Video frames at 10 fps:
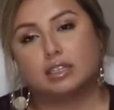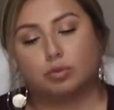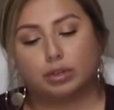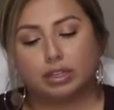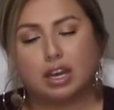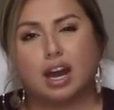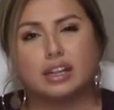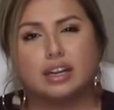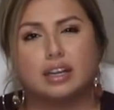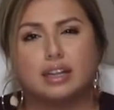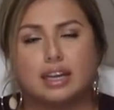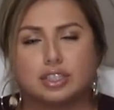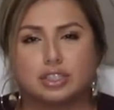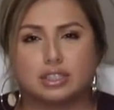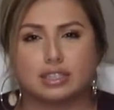is one of the holiday
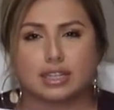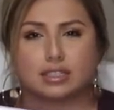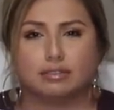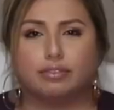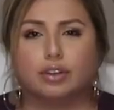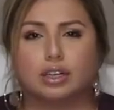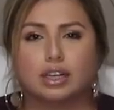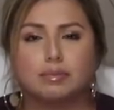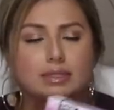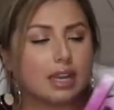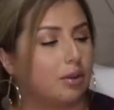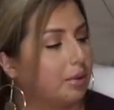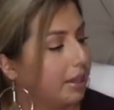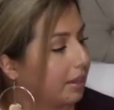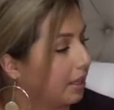collections that Sephora comes
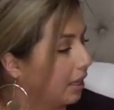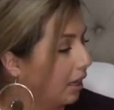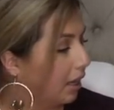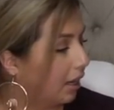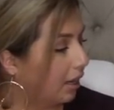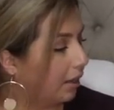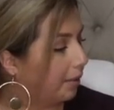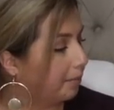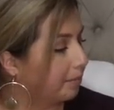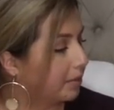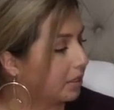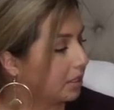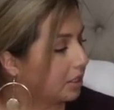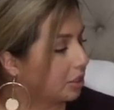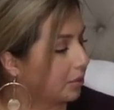out with.
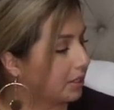So